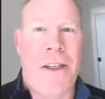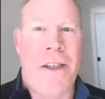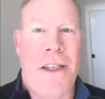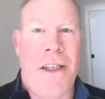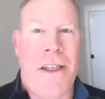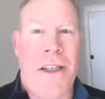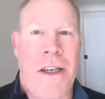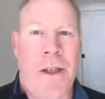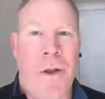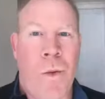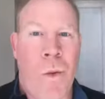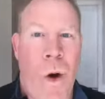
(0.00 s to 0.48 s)

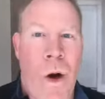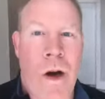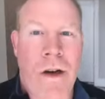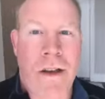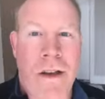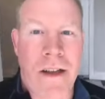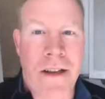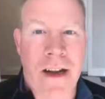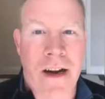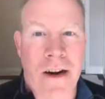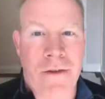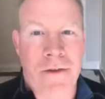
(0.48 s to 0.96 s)
just walked it
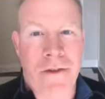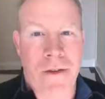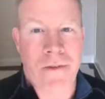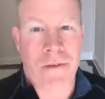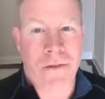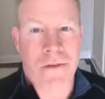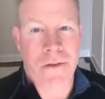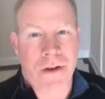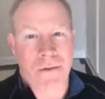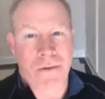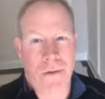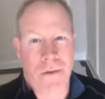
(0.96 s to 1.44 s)

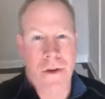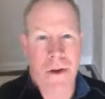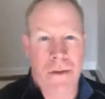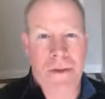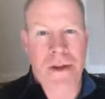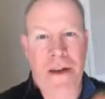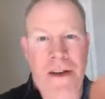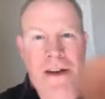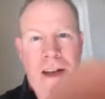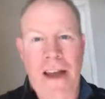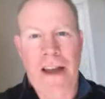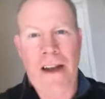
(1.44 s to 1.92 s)
from the
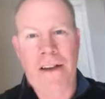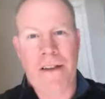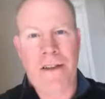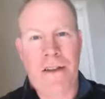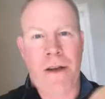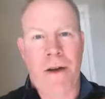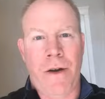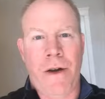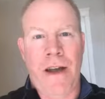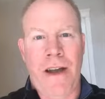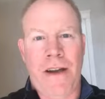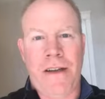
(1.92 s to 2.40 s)
deck.
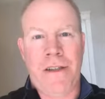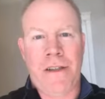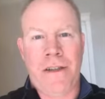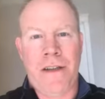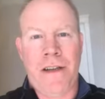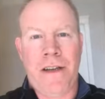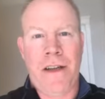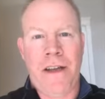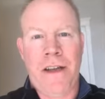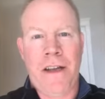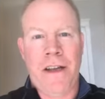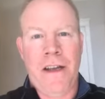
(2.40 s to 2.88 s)
So actually,